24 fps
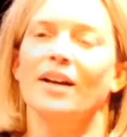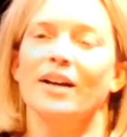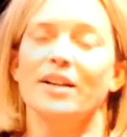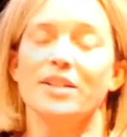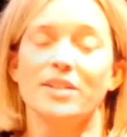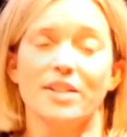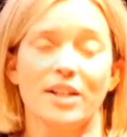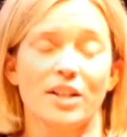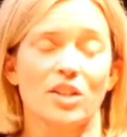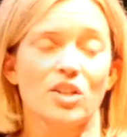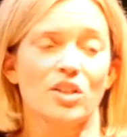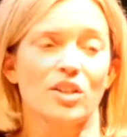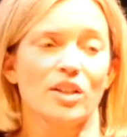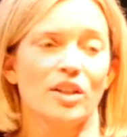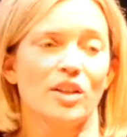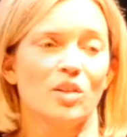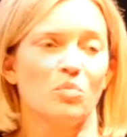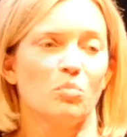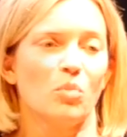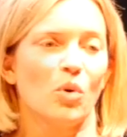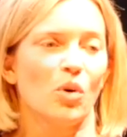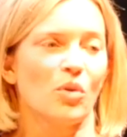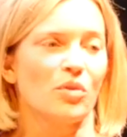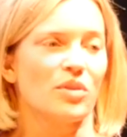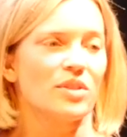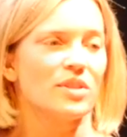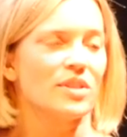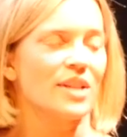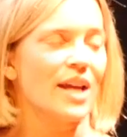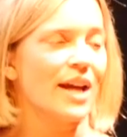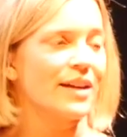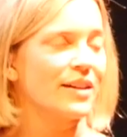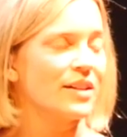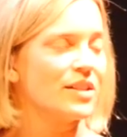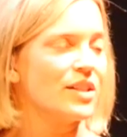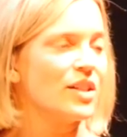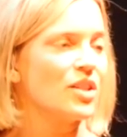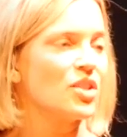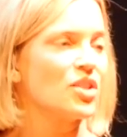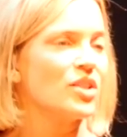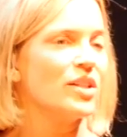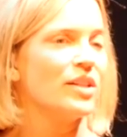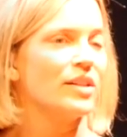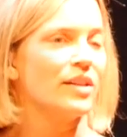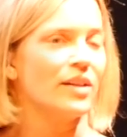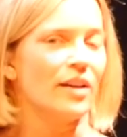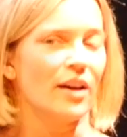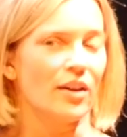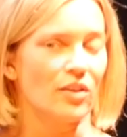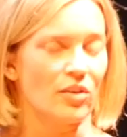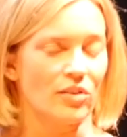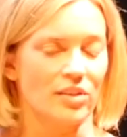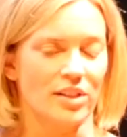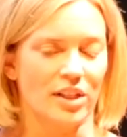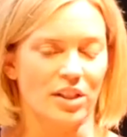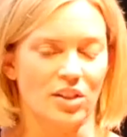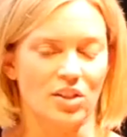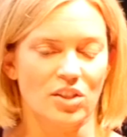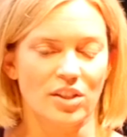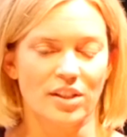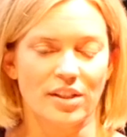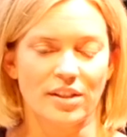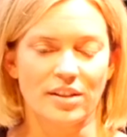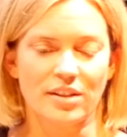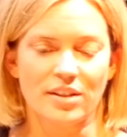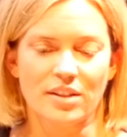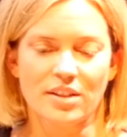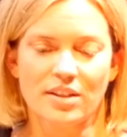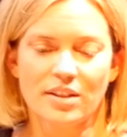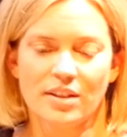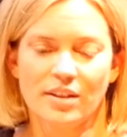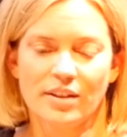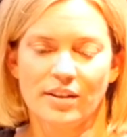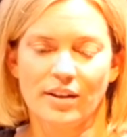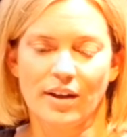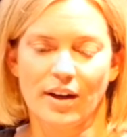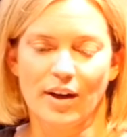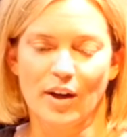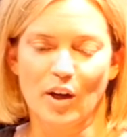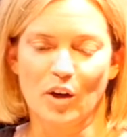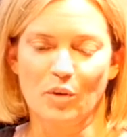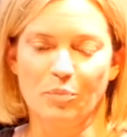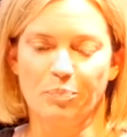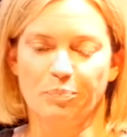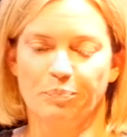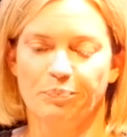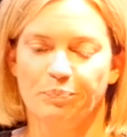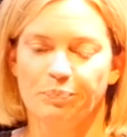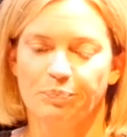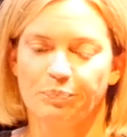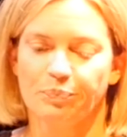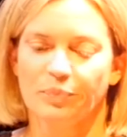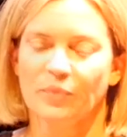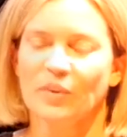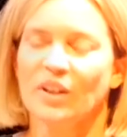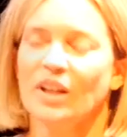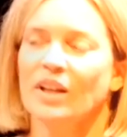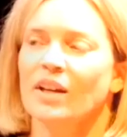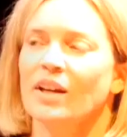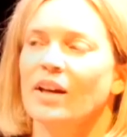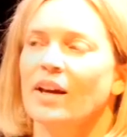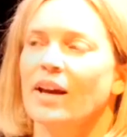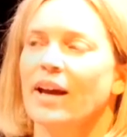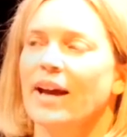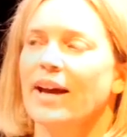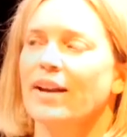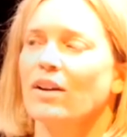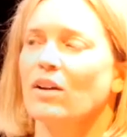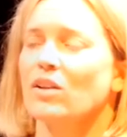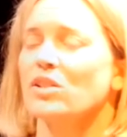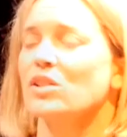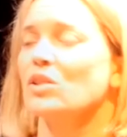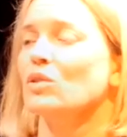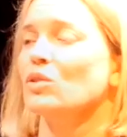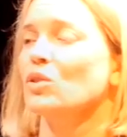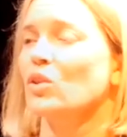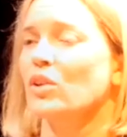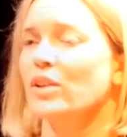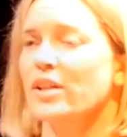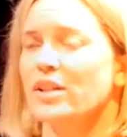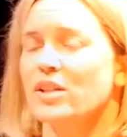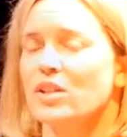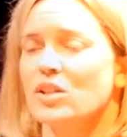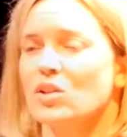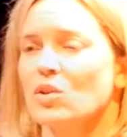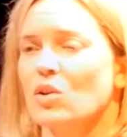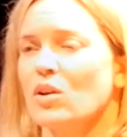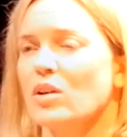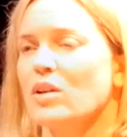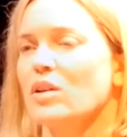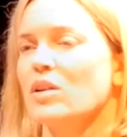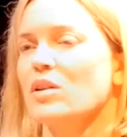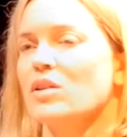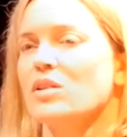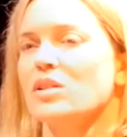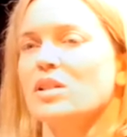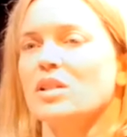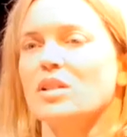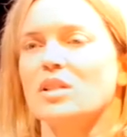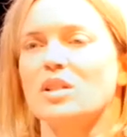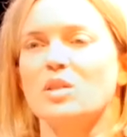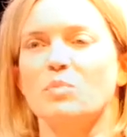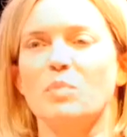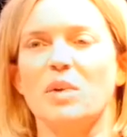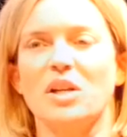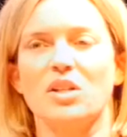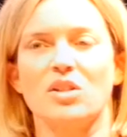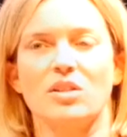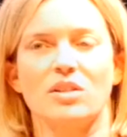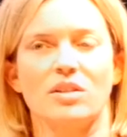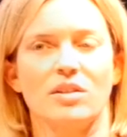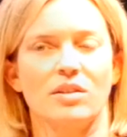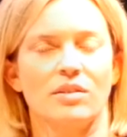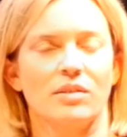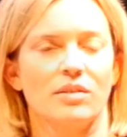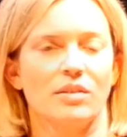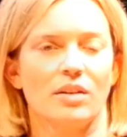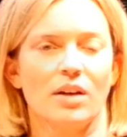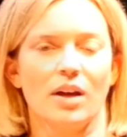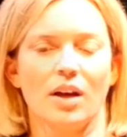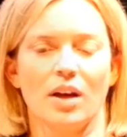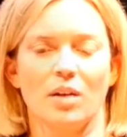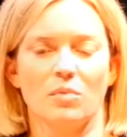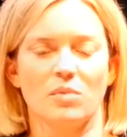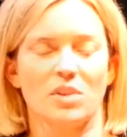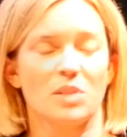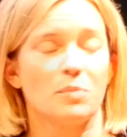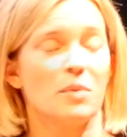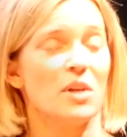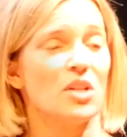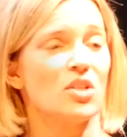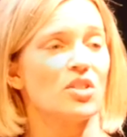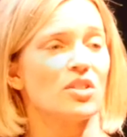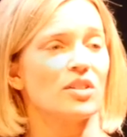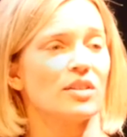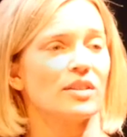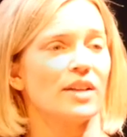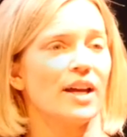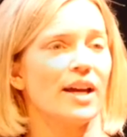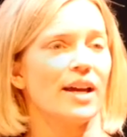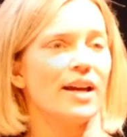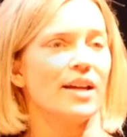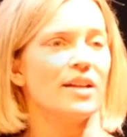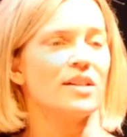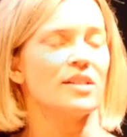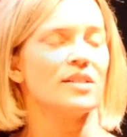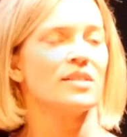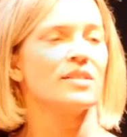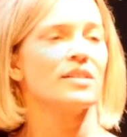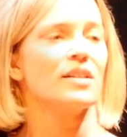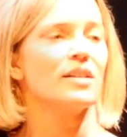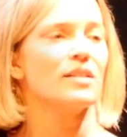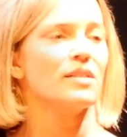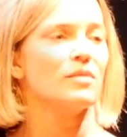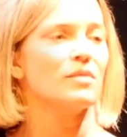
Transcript: addiction, both tech addiction and other addictions, and also learning disorders, speech delays,